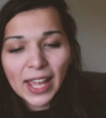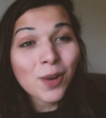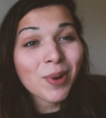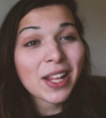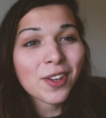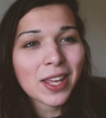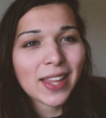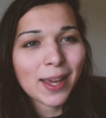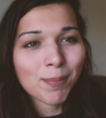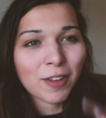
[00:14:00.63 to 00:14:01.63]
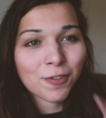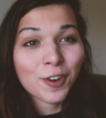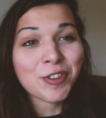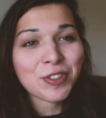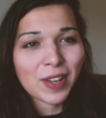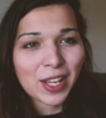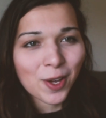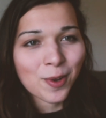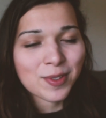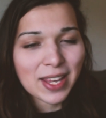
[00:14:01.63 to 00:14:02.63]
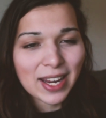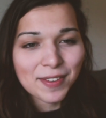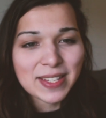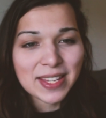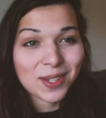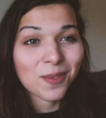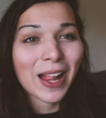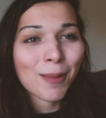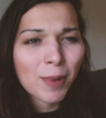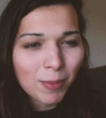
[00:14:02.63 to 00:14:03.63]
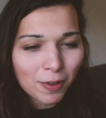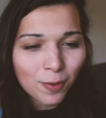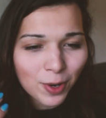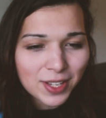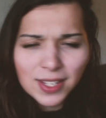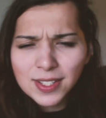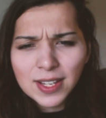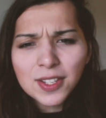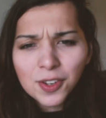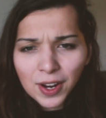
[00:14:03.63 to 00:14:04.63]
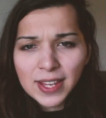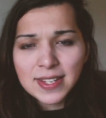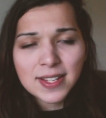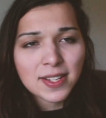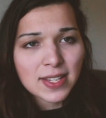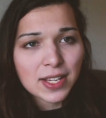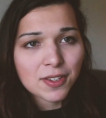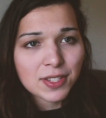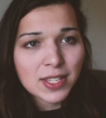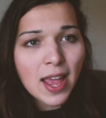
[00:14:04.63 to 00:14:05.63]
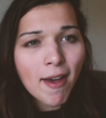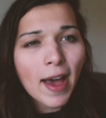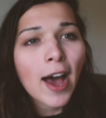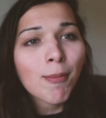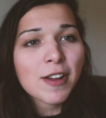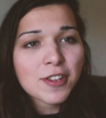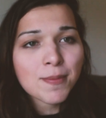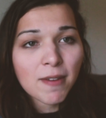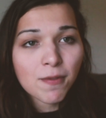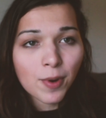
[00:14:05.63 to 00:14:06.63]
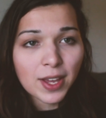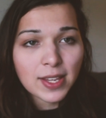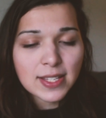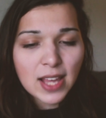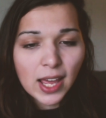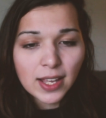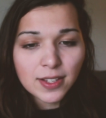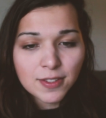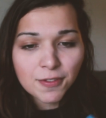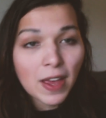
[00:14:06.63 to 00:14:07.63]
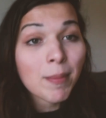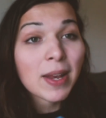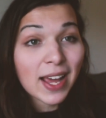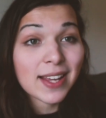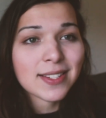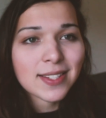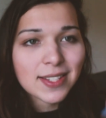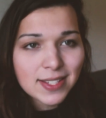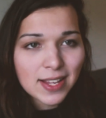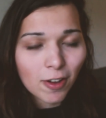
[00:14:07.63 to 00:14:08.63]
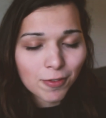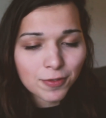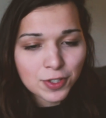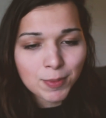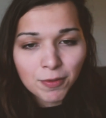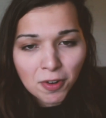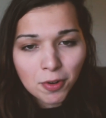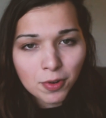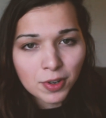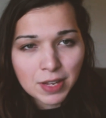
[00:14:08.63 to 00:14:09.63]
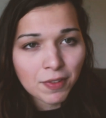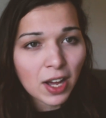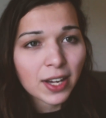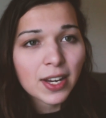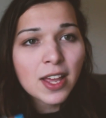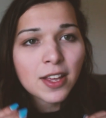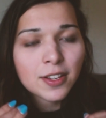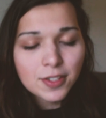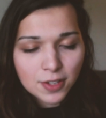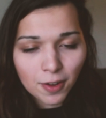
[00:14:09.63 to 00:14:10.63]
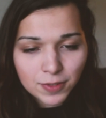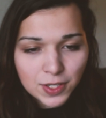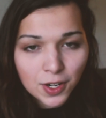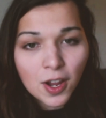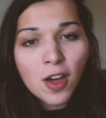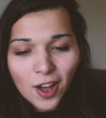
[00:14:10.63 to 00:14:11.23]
I know when I look at like my first videos and kind of see the development of my voice, it's crazy to see just how much my voice has feminized itself. Just my vocal cords have gotten softer.